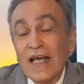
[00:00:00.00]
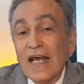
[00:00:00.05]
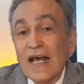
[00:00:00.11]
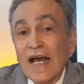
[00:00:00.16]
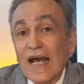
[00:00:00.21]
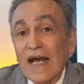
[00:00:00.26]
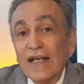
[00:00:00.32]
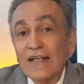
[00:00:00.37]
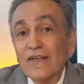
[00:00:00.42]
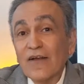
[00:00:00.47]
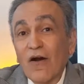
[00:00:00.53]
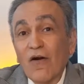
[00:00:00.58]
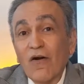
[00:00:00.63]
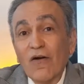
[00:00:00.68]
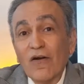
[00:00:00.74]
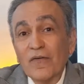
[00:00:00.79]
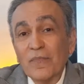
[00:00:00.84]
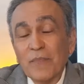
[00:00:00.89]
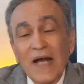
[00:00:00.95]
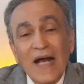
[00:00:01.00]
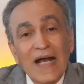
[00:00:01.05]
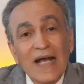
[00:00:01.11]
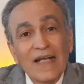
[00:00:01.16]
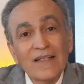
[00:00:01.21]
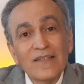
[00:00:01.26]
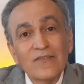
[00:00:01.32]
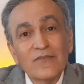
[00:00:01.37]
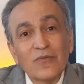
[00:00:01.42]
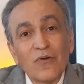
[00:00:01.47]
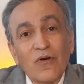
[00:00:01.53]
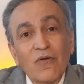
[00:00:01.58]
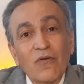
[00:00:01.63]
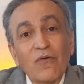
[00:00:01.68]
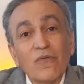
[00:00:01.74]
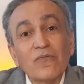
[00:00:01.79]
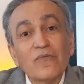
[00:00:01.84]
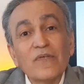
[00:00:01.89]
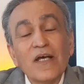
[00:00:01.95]
and our path to
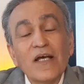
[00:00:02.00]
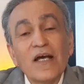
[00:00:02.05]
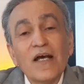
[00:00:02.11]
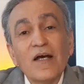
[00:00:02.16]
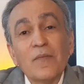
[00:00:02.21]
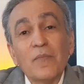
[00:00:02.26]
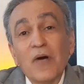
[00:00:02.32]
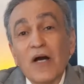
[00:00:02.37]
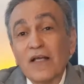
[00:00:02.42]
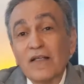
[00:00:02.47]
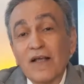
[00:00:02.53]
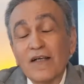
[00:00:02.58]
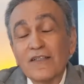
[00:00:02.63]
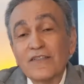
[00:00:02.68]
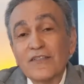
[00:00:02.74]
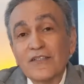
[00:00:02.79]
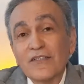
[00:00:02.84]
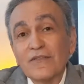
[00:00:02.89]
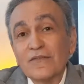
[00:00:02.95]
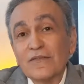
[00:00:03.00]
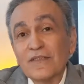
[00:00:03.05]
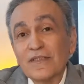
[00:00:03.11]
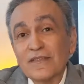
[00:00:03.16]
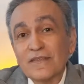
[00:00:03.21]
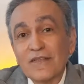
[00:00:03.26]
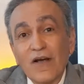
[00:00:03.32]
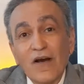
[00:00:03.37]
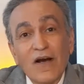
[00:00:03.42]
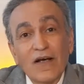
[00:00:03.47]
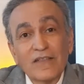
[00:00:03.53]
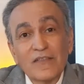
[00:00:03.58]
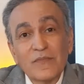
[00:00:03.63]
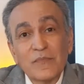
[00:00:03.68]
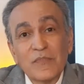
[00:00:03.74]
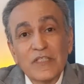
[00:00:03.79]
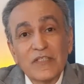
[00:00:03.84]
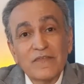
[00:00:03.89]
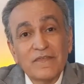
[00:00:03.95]
own biological and
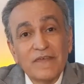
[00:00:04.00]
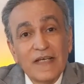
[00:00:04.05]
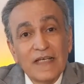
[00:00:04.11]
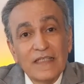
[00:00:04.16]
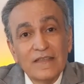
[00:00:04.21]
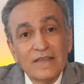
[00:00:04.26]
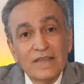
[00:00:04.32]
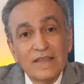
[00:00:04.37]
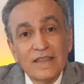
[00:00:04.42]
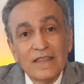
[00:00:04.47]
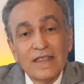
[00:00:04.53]
cosmic fate.